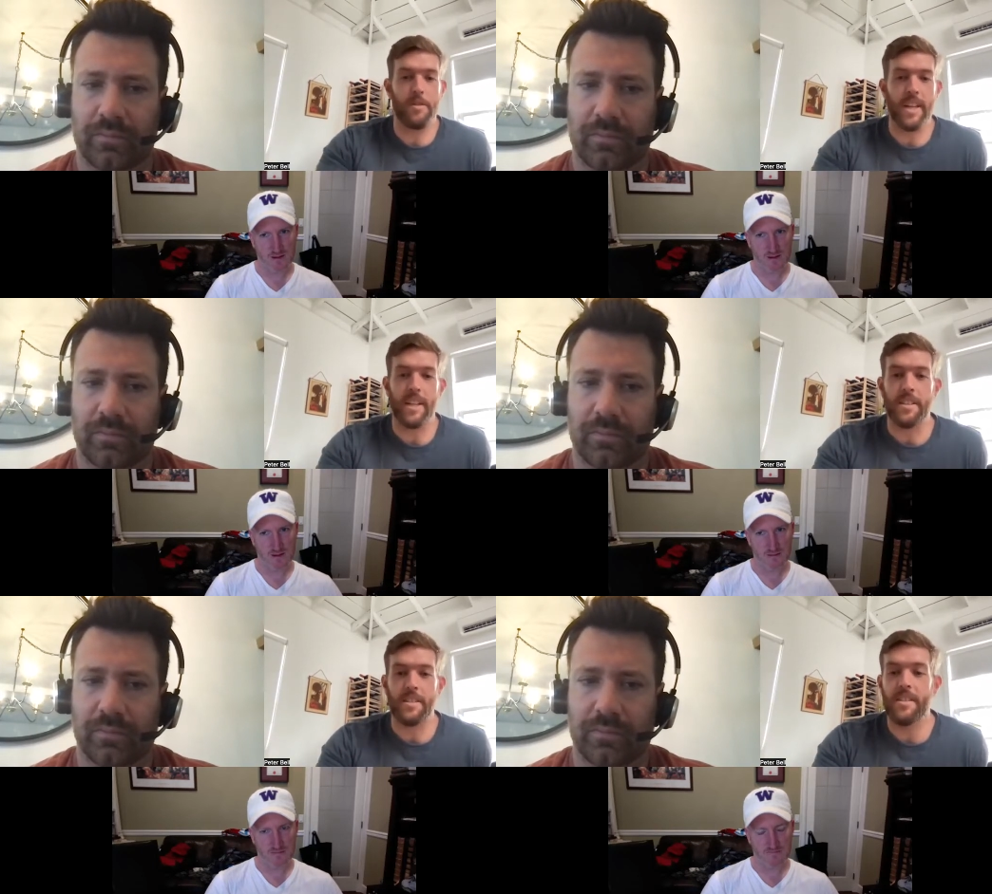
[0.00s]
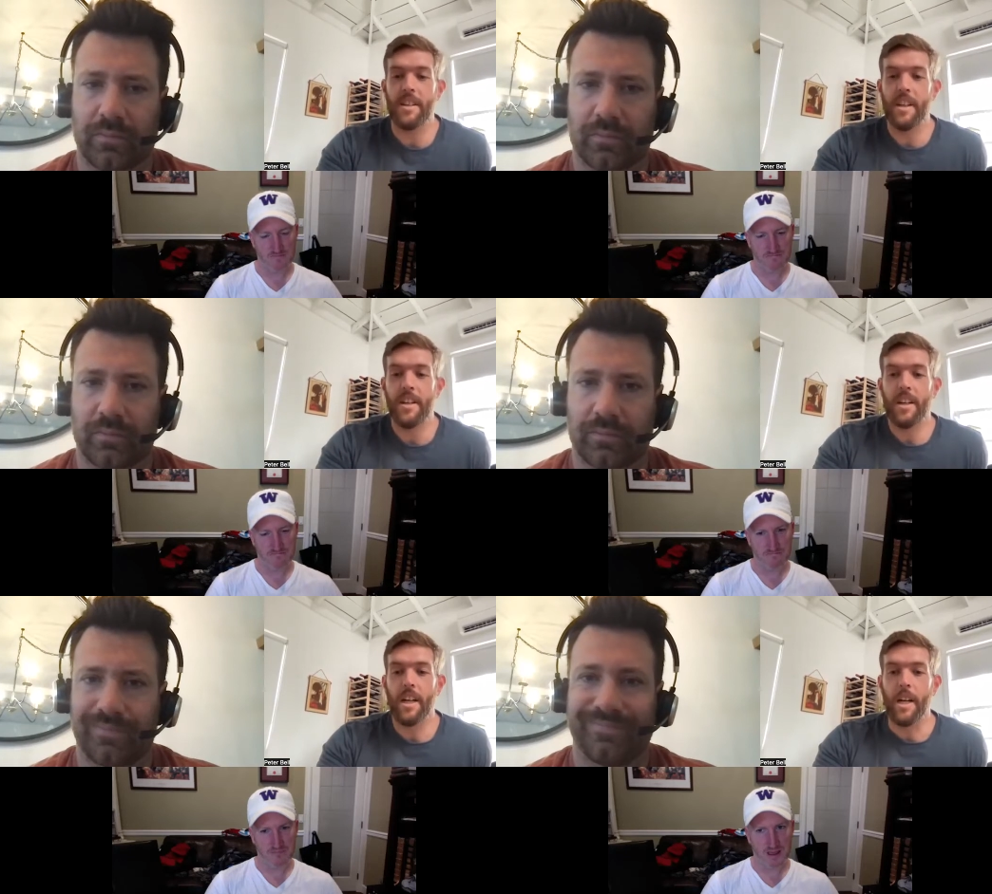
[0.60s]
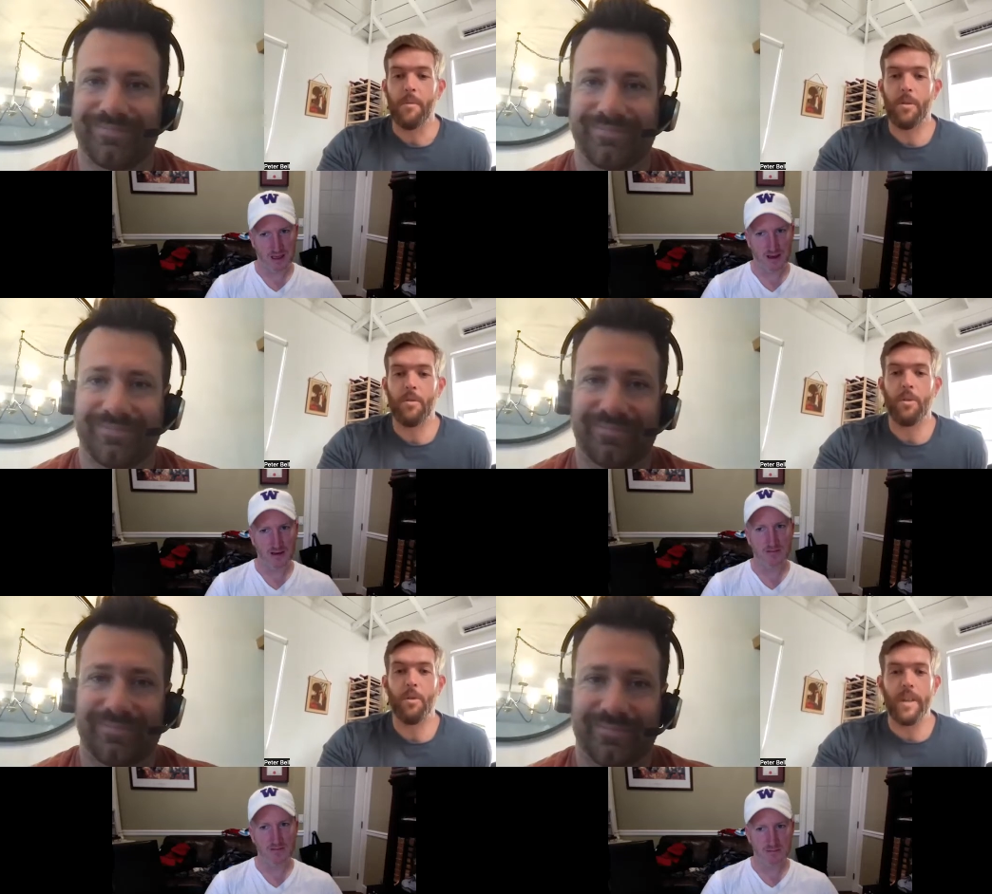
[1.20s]
Speaker 1: who that is. Um, yeah.
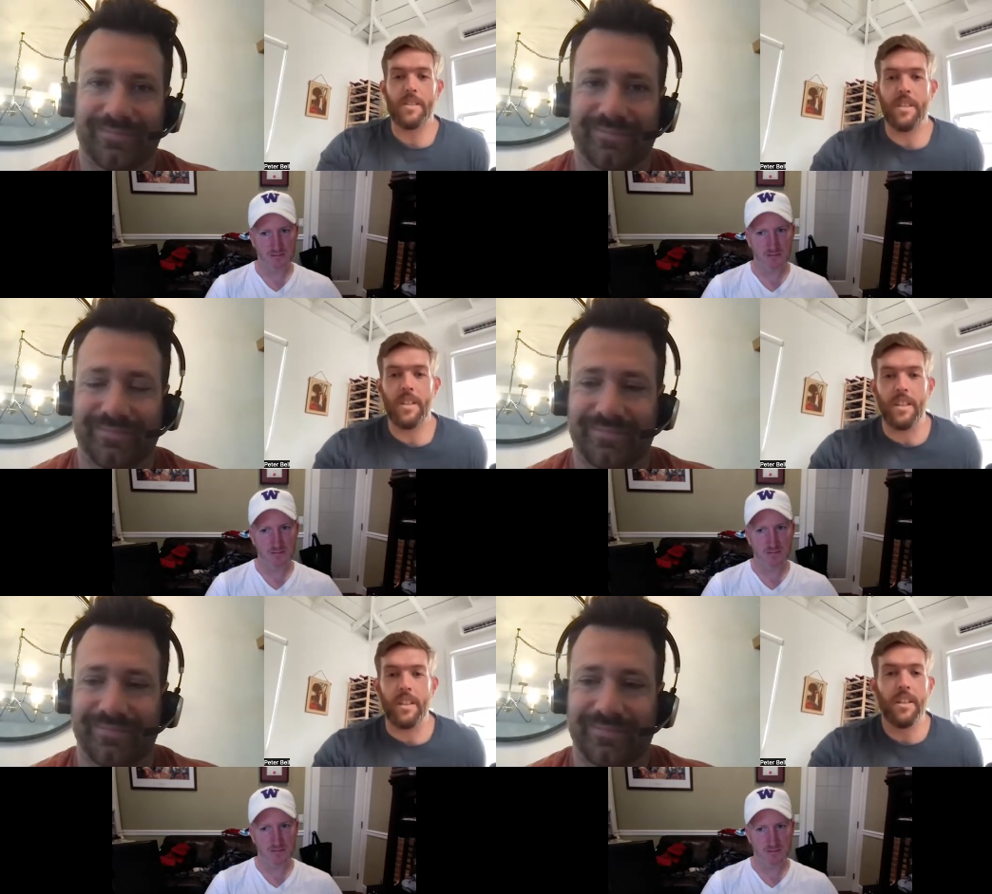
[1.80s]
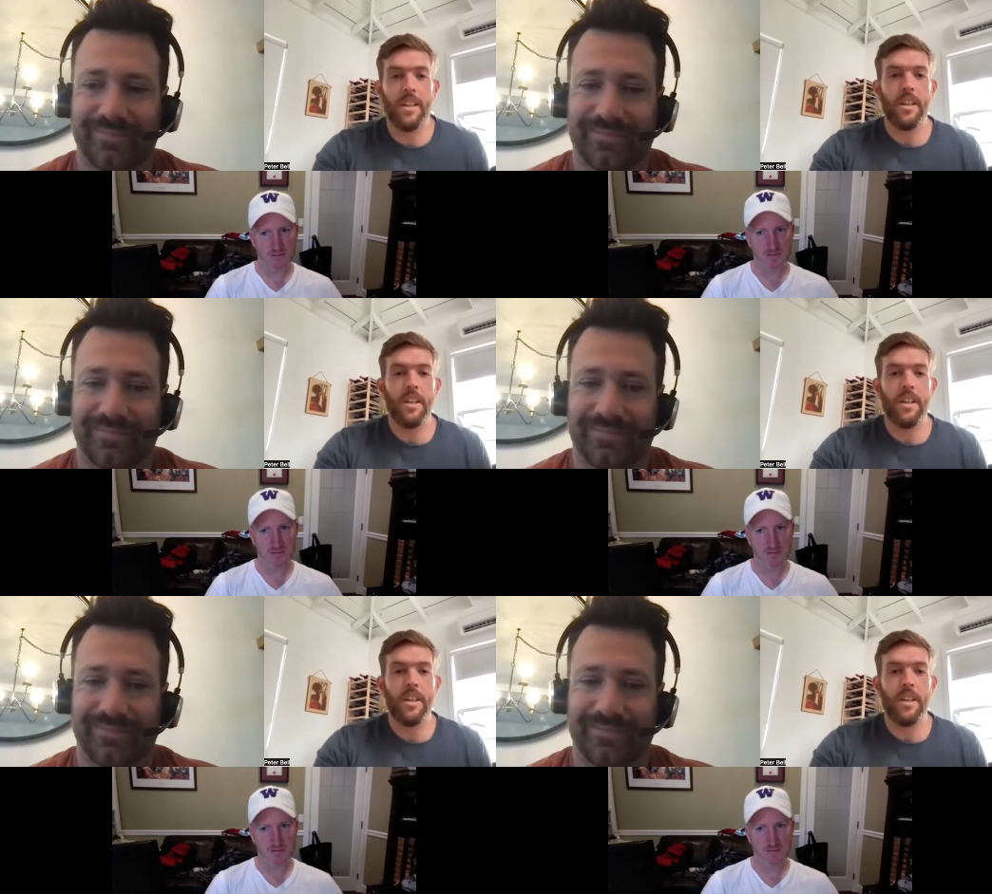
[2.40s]
who, who is he, and